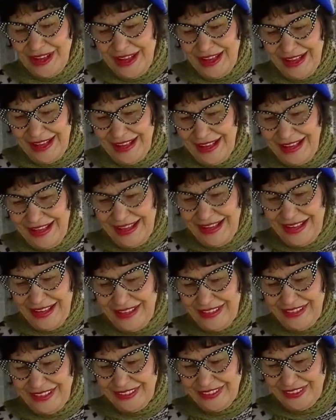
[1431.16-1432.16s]

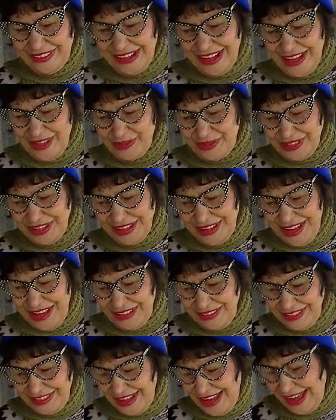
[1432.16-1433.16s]
Wow, what a be
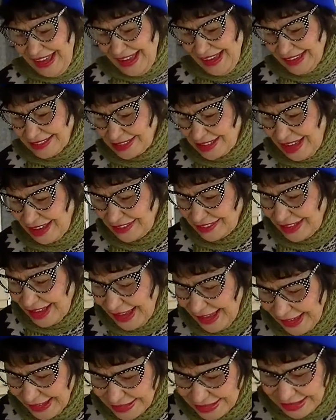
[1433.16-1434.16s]
how Man, nice. It's so nice,
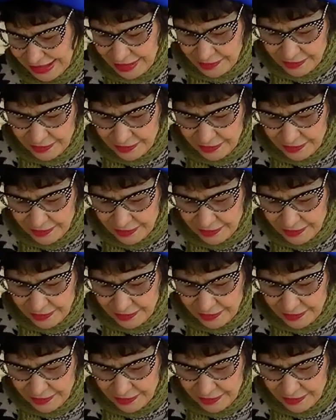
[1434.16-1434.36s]
nice, to get mail